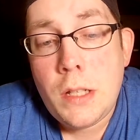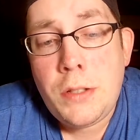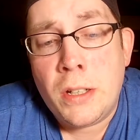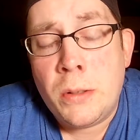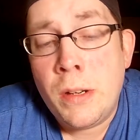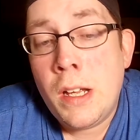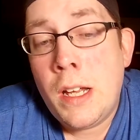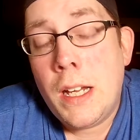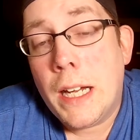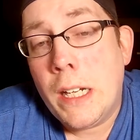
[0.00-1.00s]
So
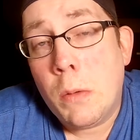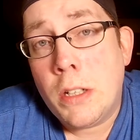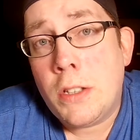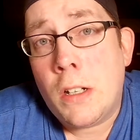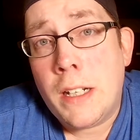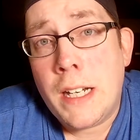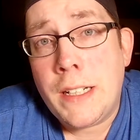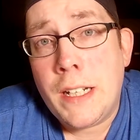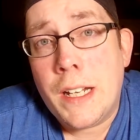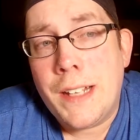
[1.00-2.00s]
I didn't want to start an
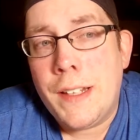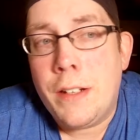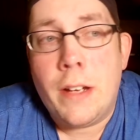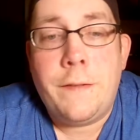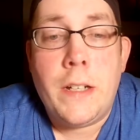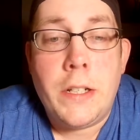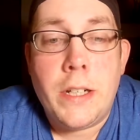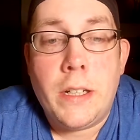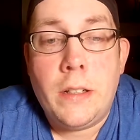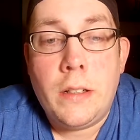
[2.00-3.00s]
idea and then not
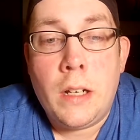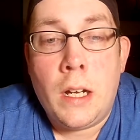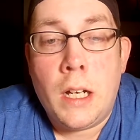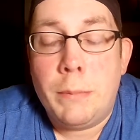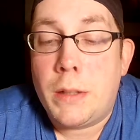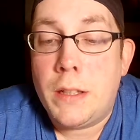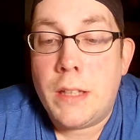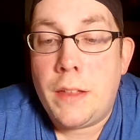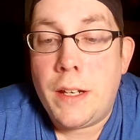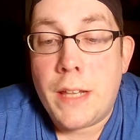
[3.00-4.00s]
finish it, because
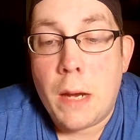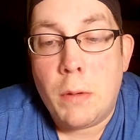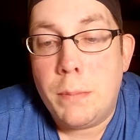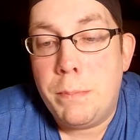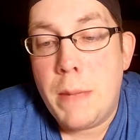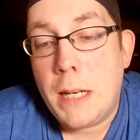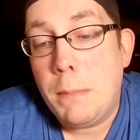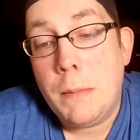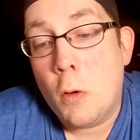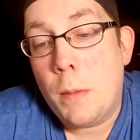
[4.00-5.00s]
I think that would make
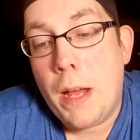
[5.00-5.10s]
me more